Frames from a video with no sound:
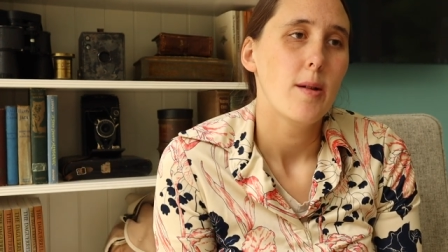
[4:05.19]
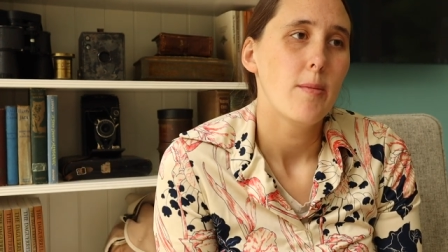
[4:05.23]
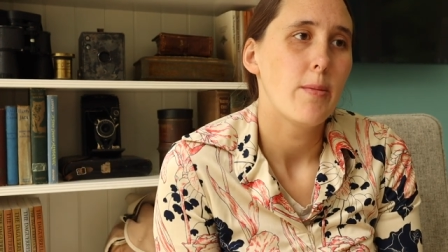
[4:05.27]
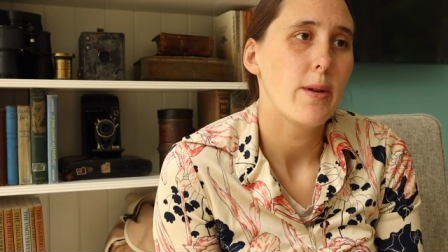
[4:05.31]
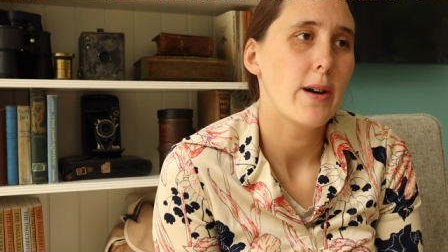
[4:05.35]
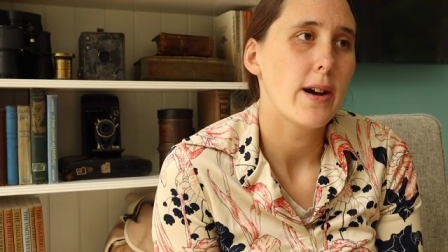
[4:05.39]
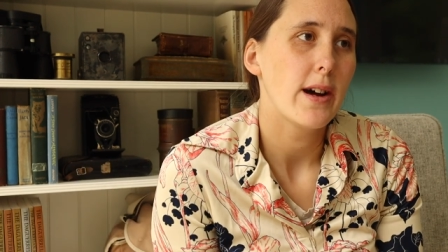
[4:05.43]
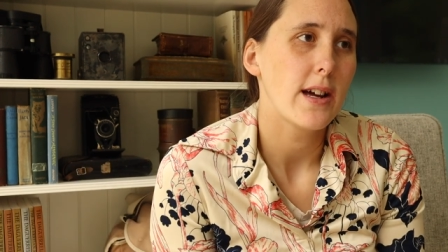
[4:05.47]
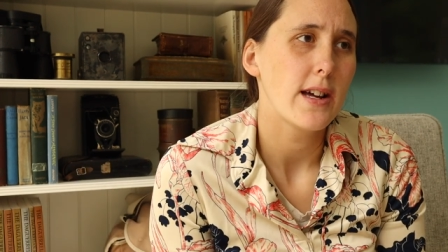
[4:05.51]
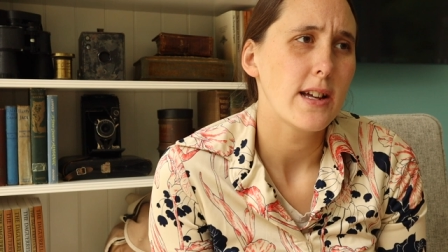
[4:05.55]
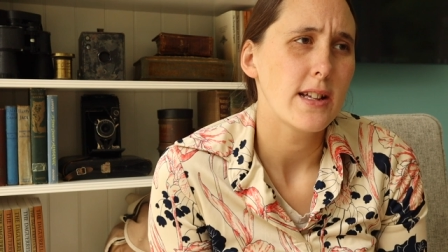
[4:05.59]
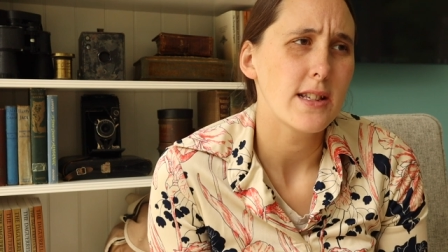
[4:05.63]

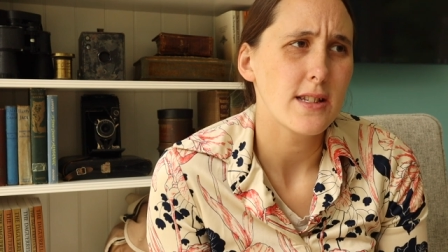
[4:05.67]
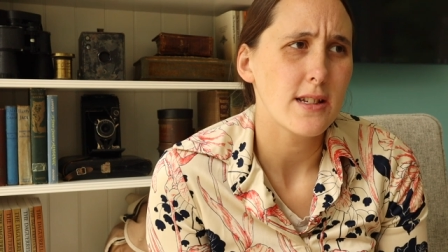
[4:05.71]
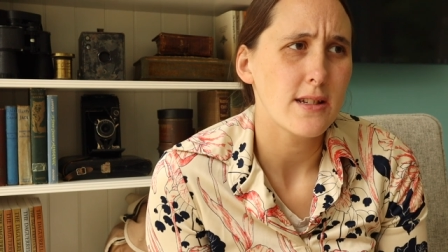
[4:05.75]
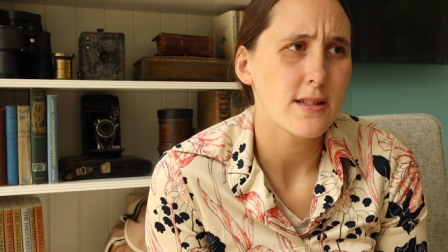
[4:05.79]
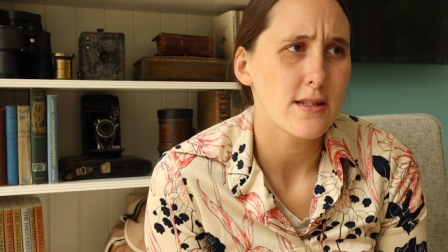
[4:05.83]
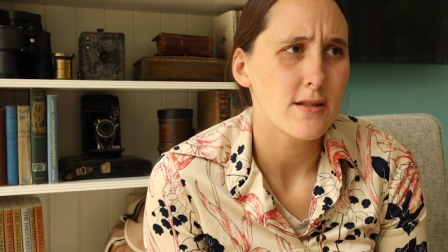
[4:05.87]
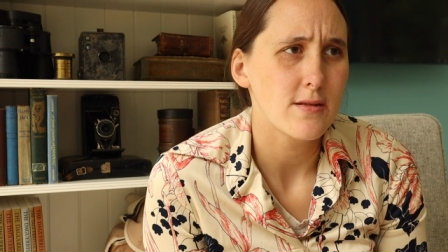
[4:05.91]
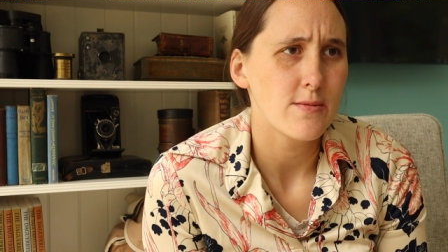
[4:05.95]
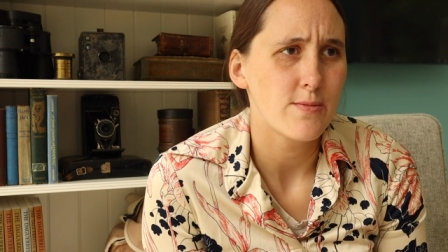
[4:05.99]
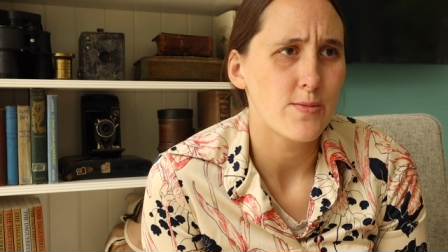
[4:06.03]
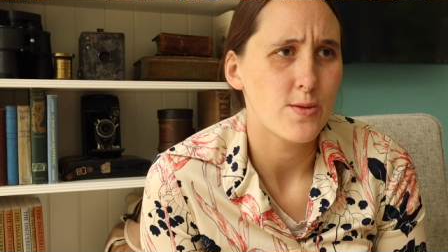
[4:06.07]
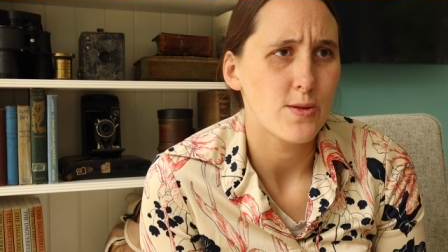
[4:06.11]
but it's
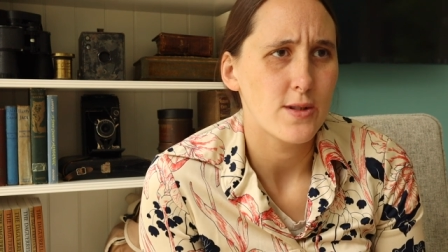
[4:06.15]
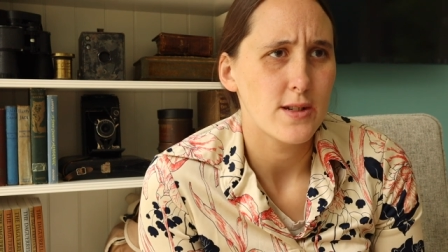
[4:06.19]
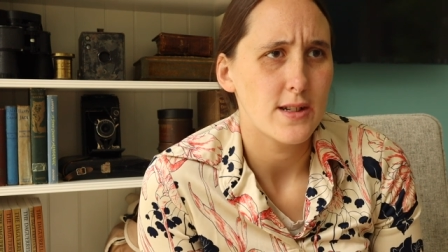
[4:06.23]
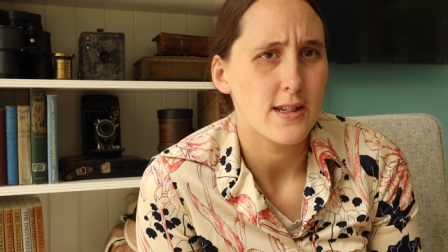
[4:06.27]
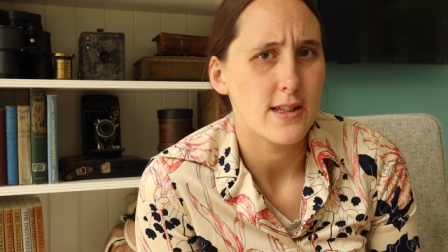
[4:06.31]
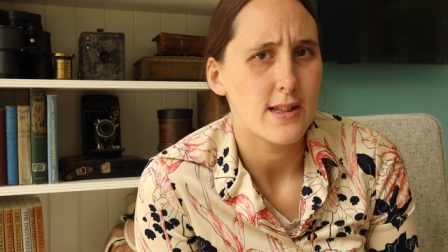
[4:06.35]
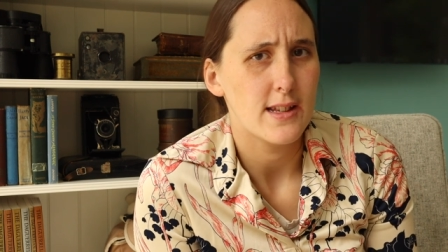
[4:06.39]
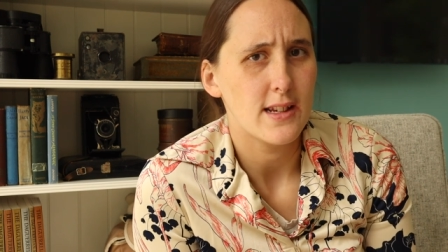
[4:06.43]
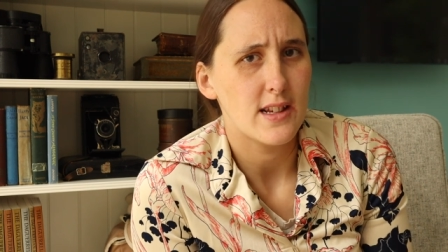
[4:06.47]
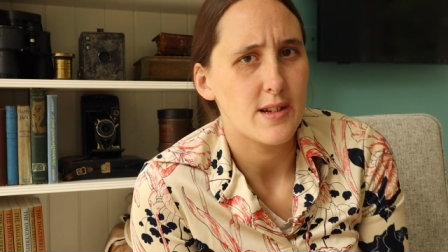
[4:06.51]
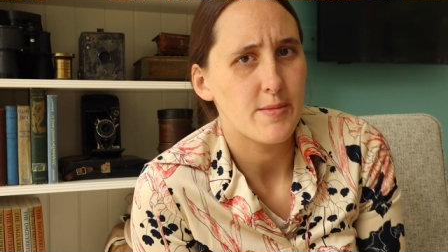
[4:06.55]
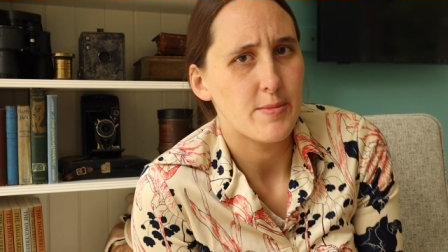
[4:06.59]
also important
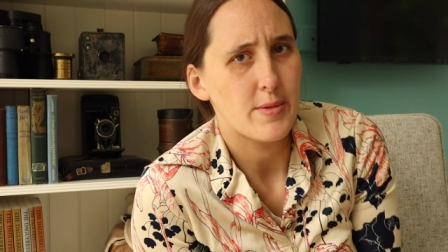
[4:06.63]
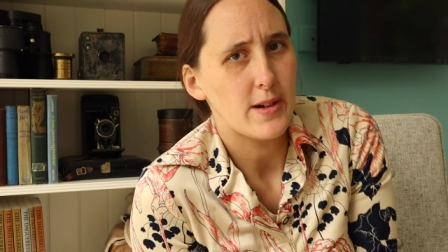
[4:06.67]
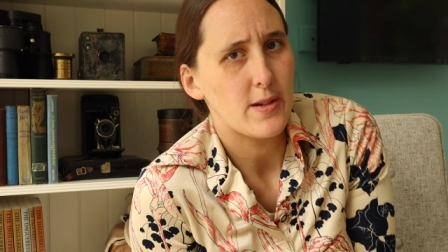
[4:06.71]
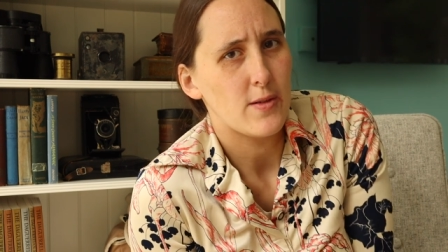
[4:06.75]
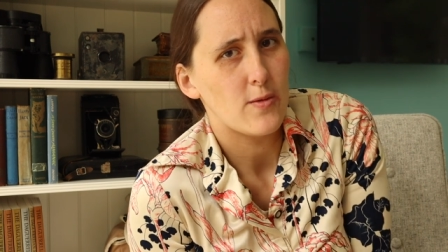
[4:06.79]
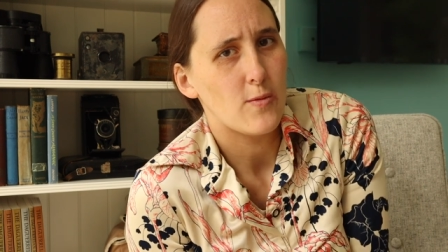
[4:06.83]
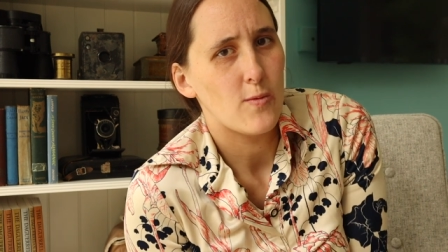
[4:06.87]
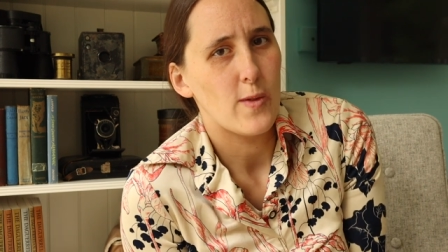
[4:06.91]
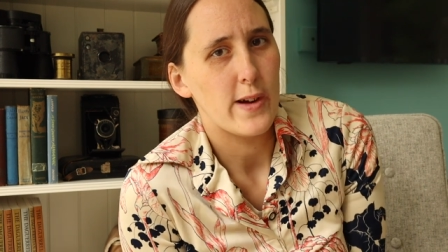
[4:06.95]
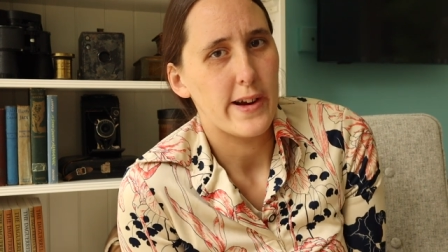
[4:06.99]
to think about